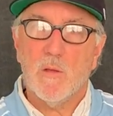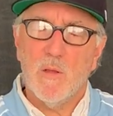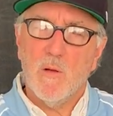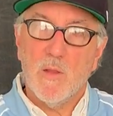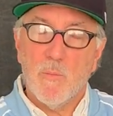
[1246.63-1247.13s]

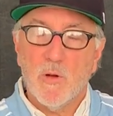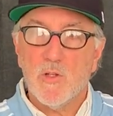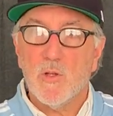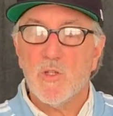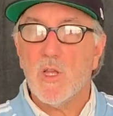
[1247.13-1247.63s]
you know, on the
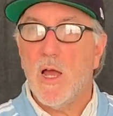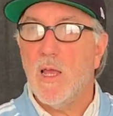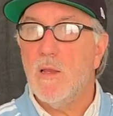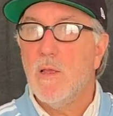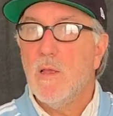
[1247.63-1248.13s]
personal
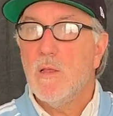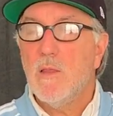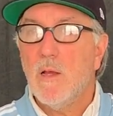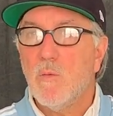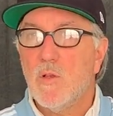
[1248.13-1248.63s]
side,
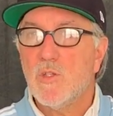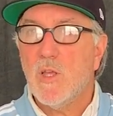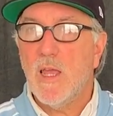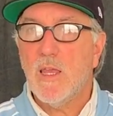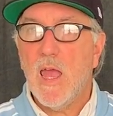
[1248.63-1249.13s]
there was
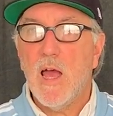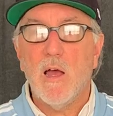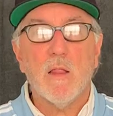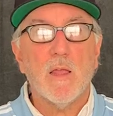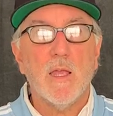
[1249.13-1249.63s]
a
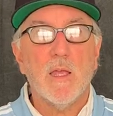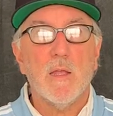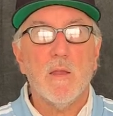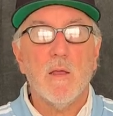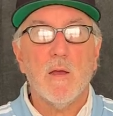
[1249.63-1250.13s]
gal
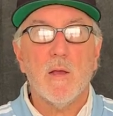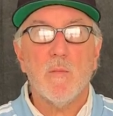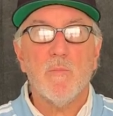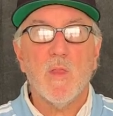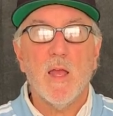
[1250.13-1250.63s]
in
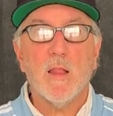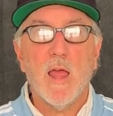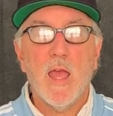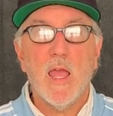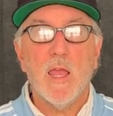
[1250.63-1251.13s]

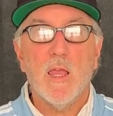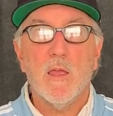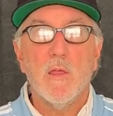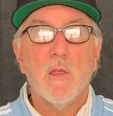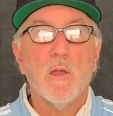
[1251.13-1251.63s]
LA
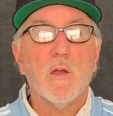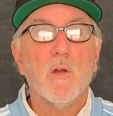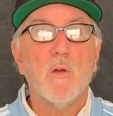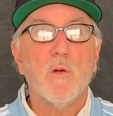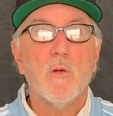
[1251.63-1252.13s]

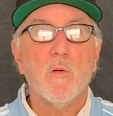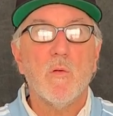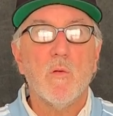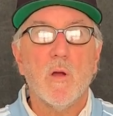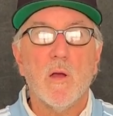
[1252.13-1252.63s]

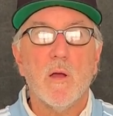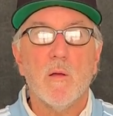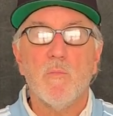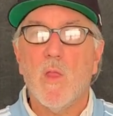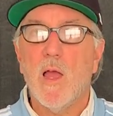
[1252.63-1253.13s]
who
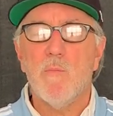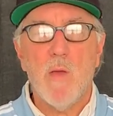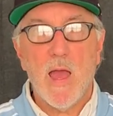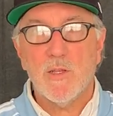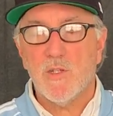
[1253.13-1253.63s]
I
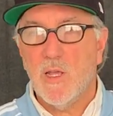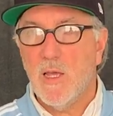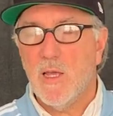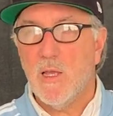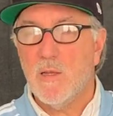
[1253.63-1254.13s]
met,
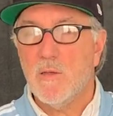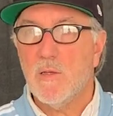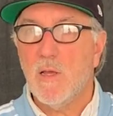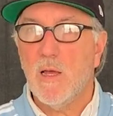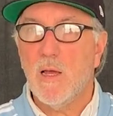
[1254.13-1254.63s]
and
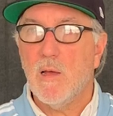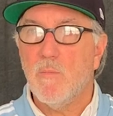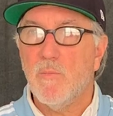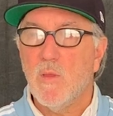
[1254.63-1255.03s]
her